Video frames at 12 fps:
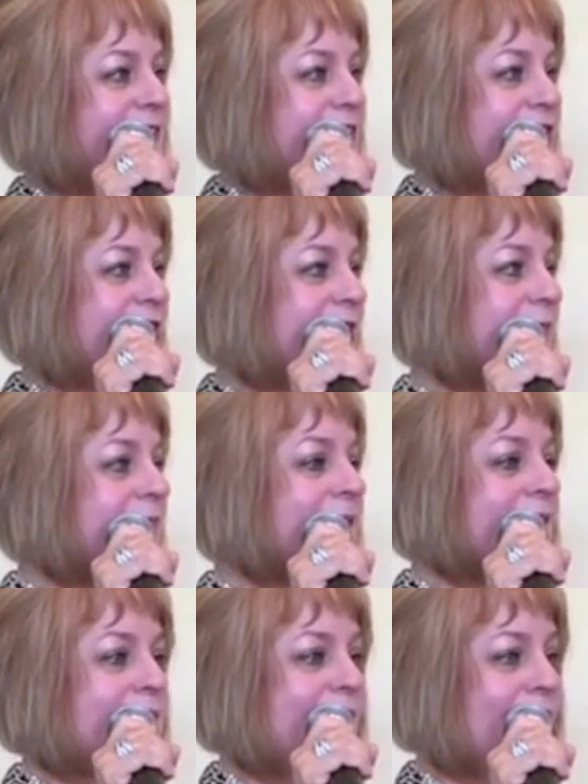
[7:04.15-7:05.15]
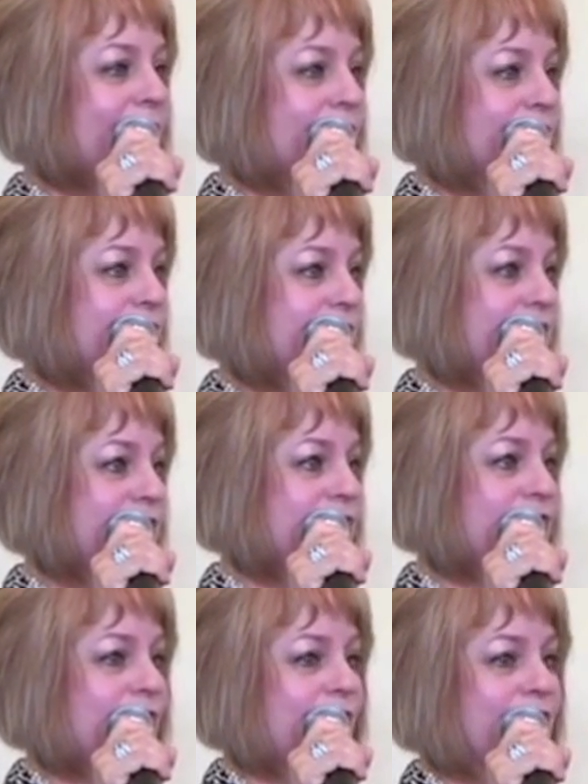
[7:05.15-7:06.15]
she made my older sister
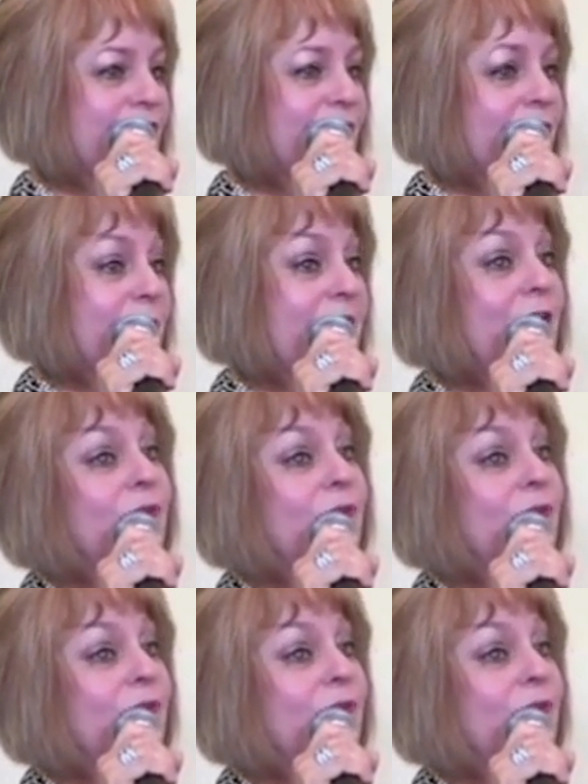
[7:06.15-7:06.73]
charge over me,